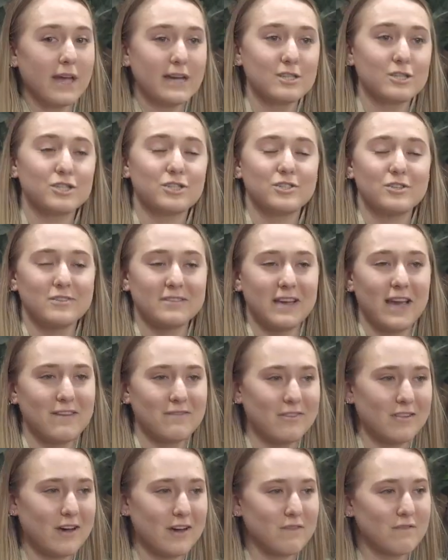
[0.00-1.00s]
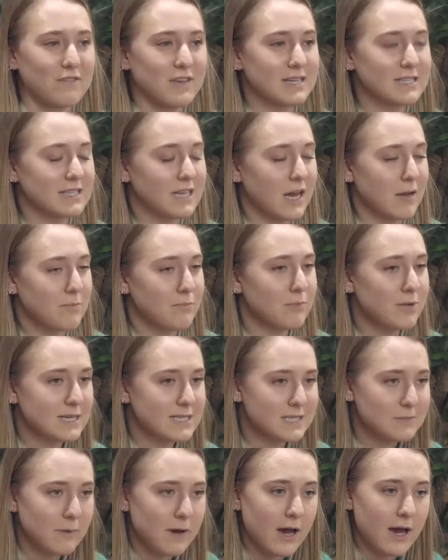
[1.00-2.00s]
I certainly have a lot of things that I'm
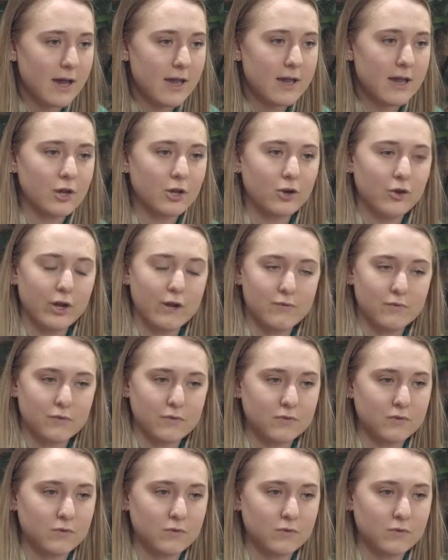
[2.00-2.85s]
blessed by and grateful